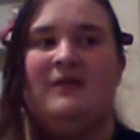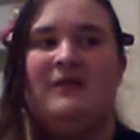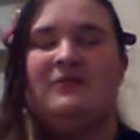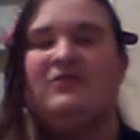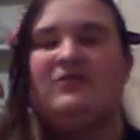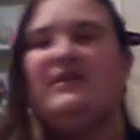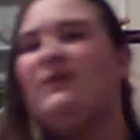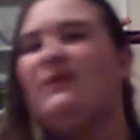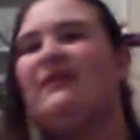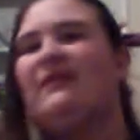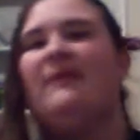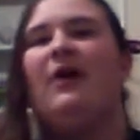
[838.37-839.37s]
So she
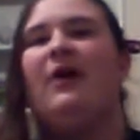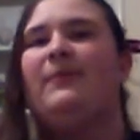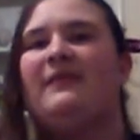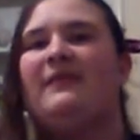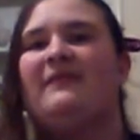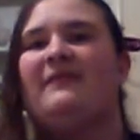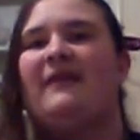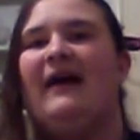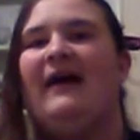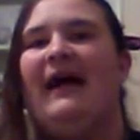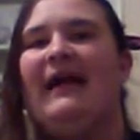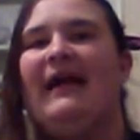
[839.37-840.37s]
winds up helping this
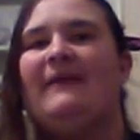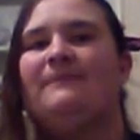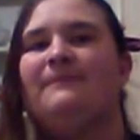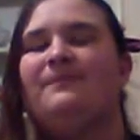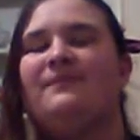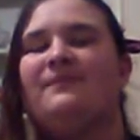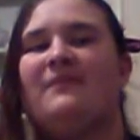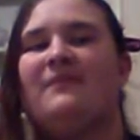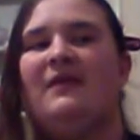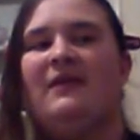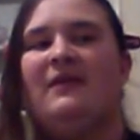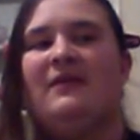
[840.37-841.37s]
guy,
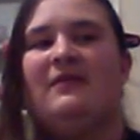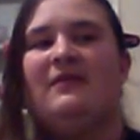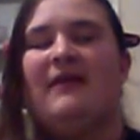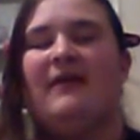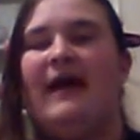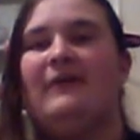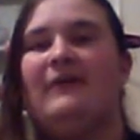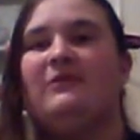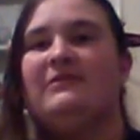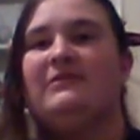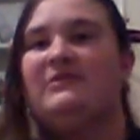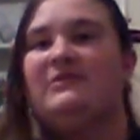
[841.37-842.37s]
the guy that
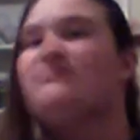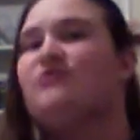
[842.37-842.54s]
was